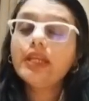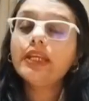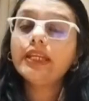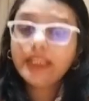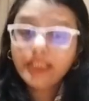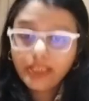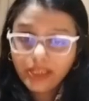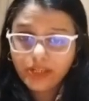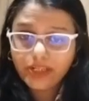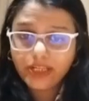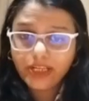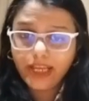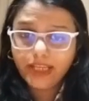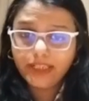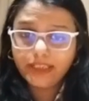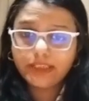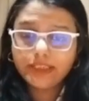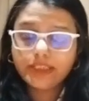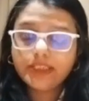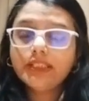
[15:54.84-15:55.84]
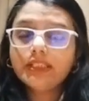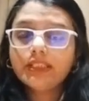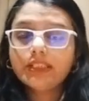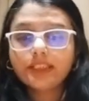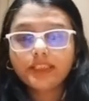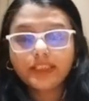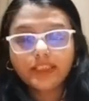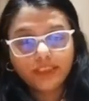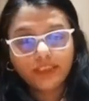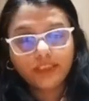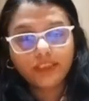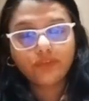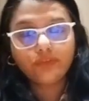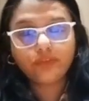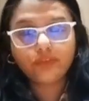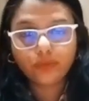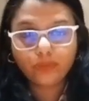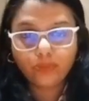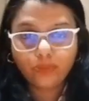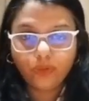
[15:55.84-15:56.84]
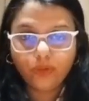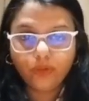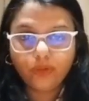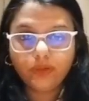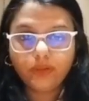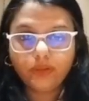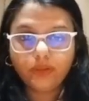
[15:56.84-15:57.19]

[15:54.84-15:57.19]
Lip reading: In reality, this is a football,